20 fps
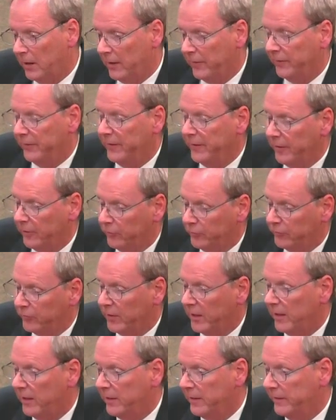on their
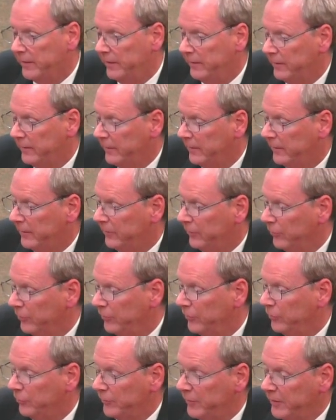side, they're
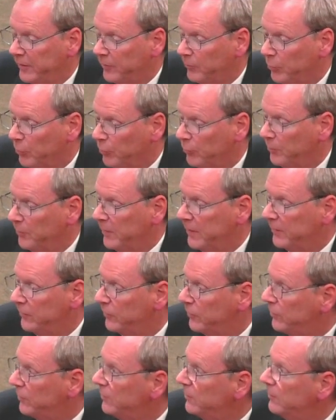doing the
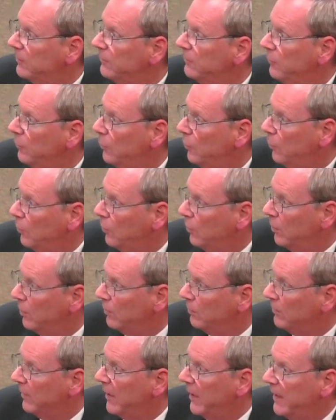improvements
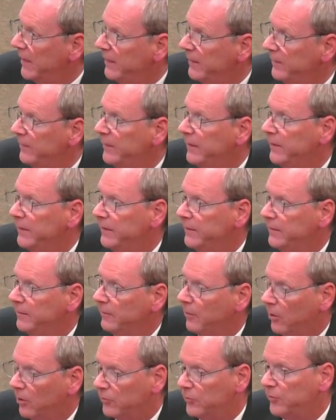for adding the
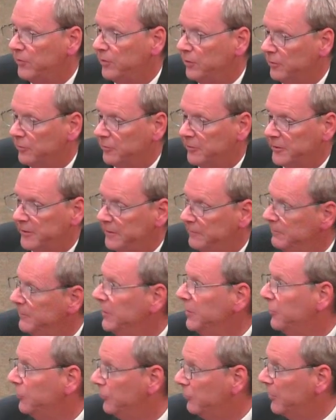auxiliary,
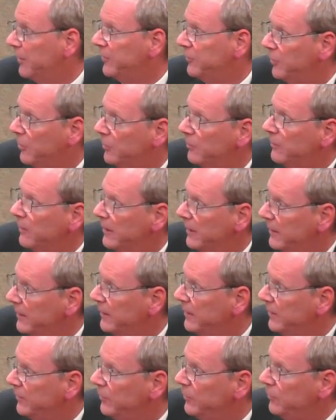you know, the right turn lane
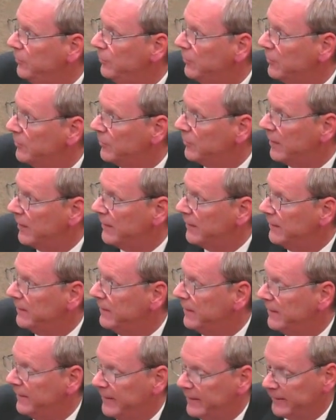into the site,
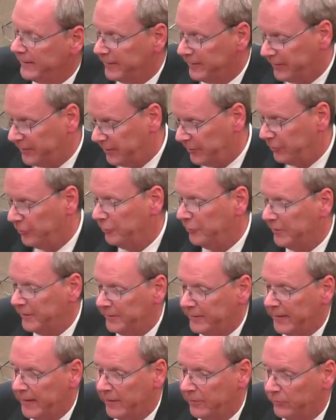and then continuing
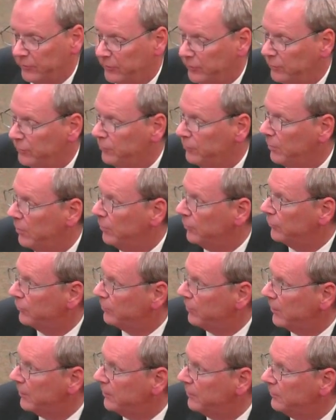it down to Oaks
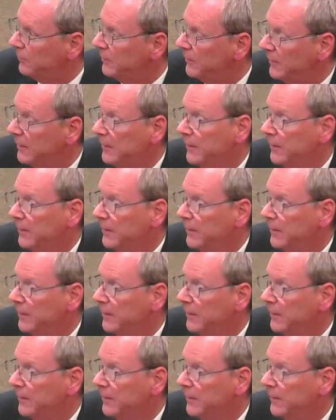Road.